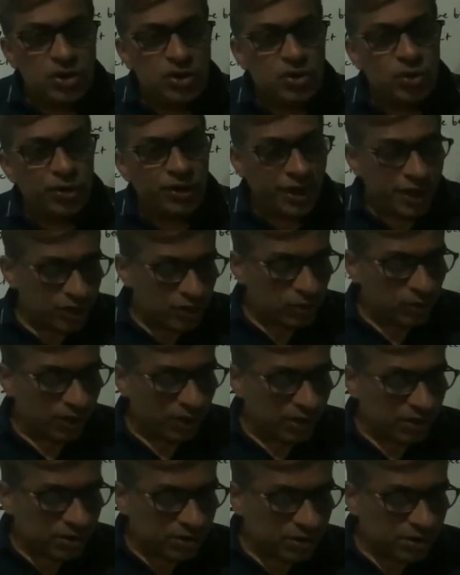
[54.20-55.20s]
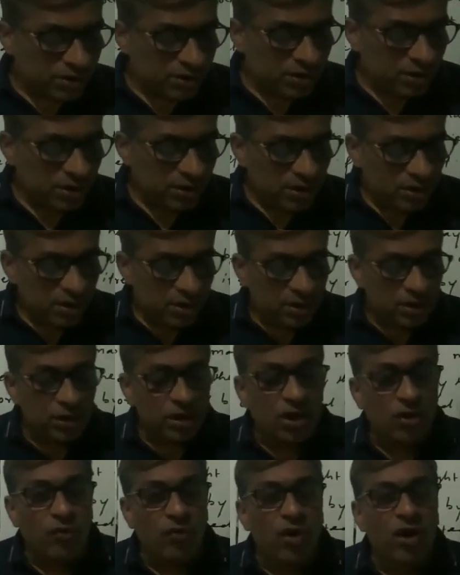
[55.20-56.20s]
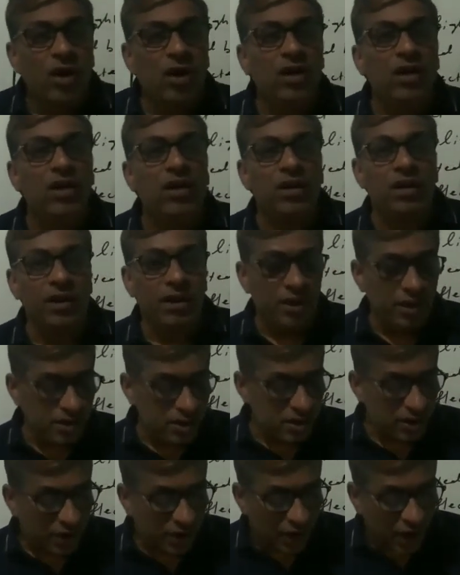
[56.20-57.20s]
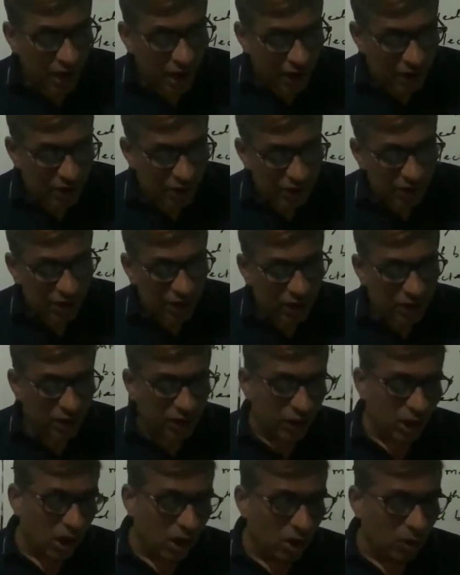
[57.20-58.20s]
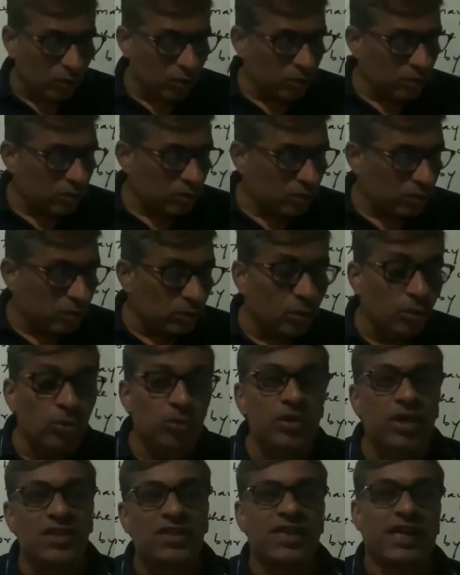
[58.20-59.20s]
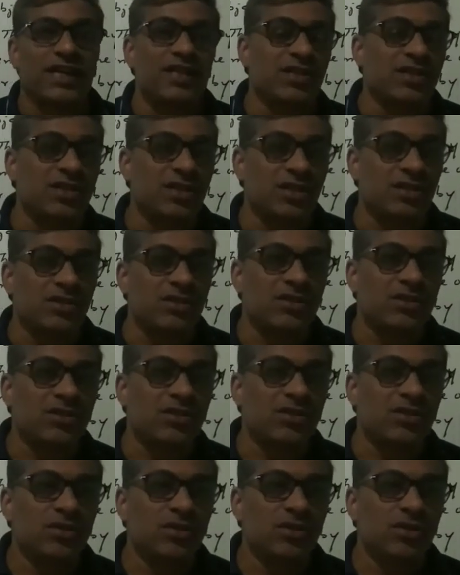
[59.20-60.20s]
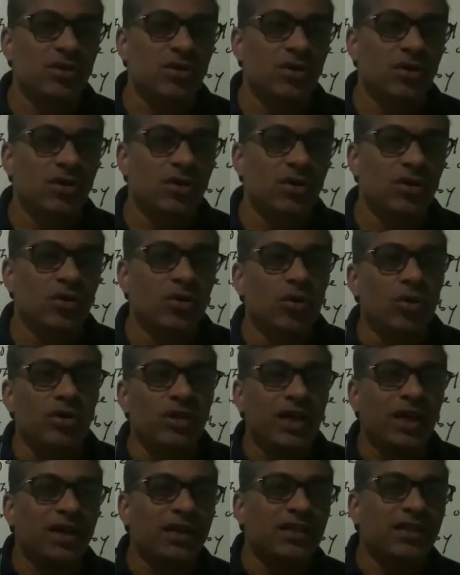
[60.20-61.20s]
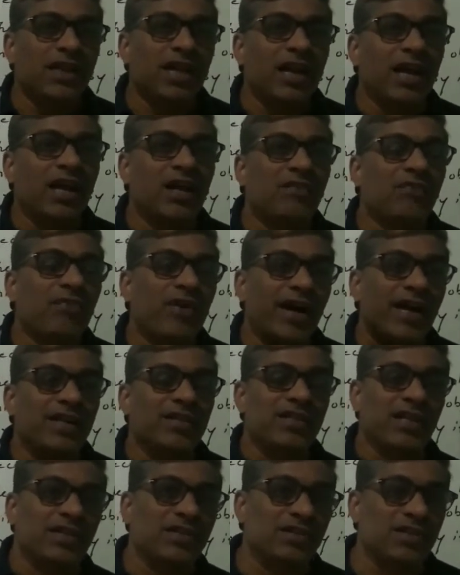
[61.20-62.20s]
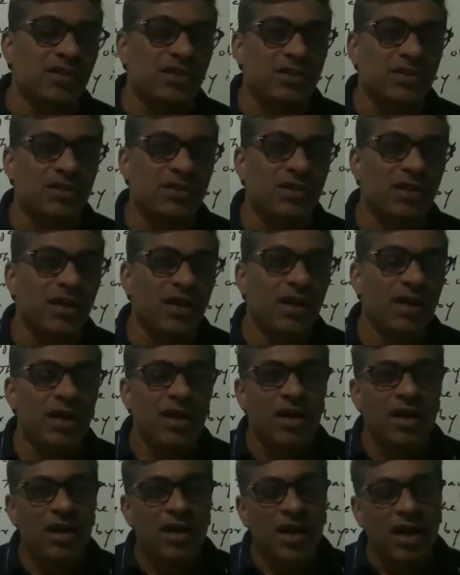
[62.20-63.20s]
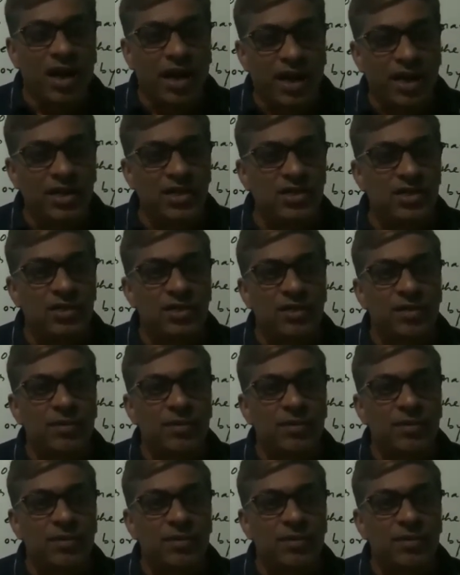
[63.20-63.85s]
So dear students, the world is largely known through the senses. You know that there are 5 senses: eyes,